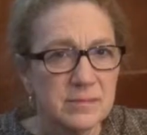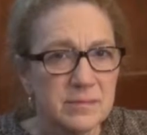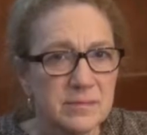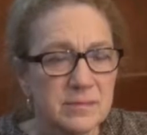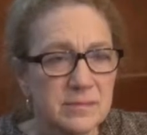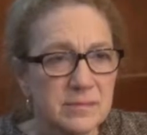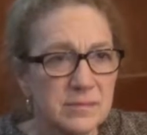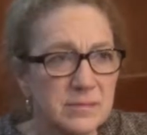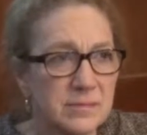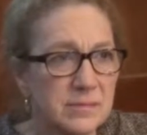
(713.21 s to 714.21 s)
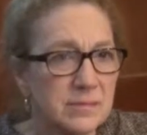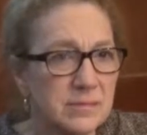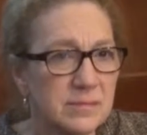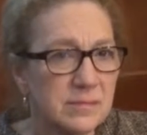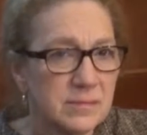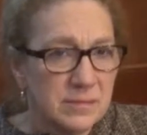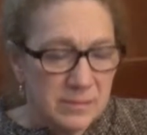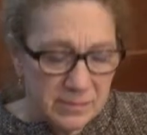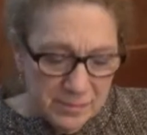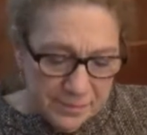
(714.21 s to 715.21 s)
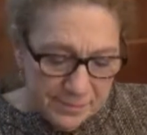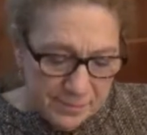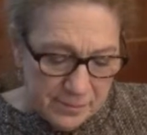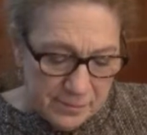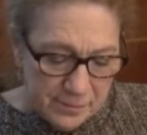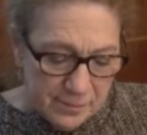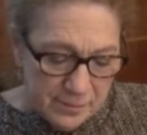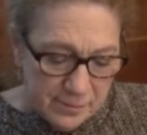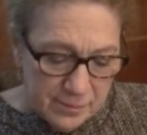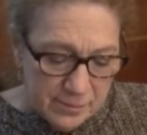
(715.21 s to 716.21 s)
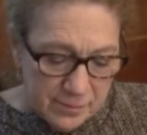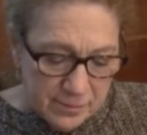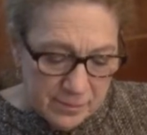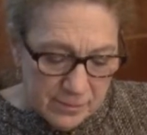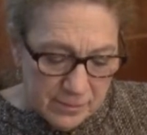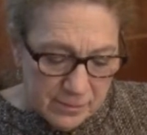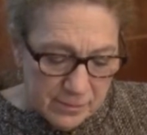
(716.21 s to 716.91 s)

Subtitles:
(silent)